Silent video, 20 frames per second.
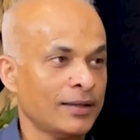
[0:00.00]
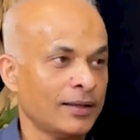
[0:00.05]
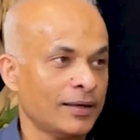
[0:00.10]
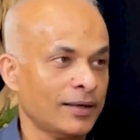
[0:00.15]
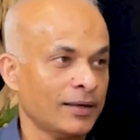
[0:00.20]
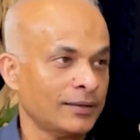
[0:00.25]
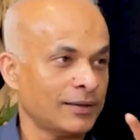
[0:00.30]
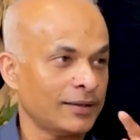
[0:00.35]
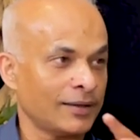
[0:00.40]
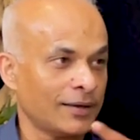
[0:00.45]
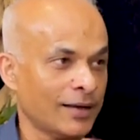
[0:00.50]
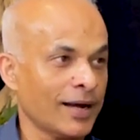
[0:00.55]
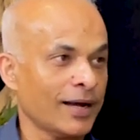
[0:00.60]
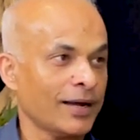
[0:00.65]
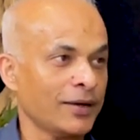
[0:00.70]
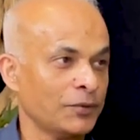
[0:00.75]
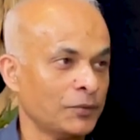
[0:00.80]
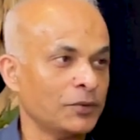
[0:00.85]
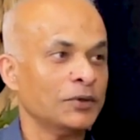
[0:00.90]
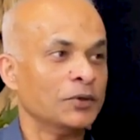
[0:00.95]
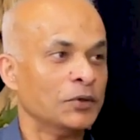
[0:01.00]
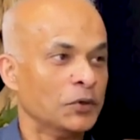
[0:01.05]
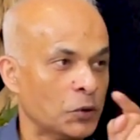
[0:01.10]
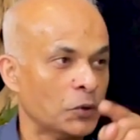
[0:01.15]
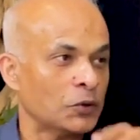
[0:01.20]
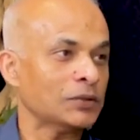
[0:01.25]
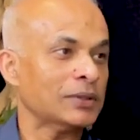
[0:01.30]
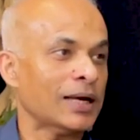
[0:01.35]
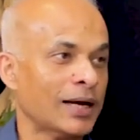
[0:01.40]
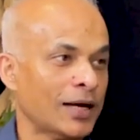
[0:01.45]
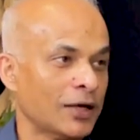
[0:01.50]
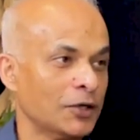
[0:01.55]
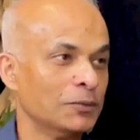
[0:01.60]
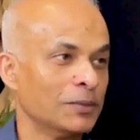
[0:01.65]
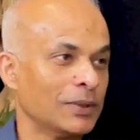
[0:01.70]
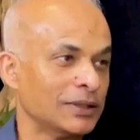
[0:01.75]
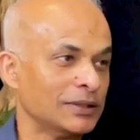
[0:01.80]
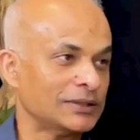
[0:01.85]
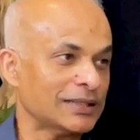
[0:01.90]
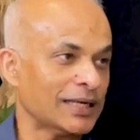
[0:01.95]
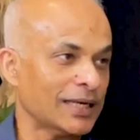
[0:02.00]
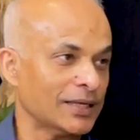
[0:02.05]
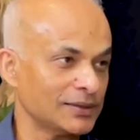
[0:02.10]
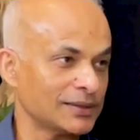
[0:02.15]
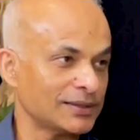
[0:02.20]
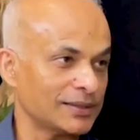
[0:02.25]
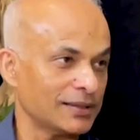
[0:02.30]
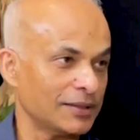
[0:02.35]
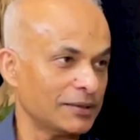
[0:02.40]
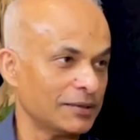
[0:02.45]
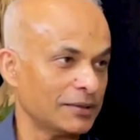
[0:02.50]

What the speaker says: the guy who would know the Hanuman Chalisa.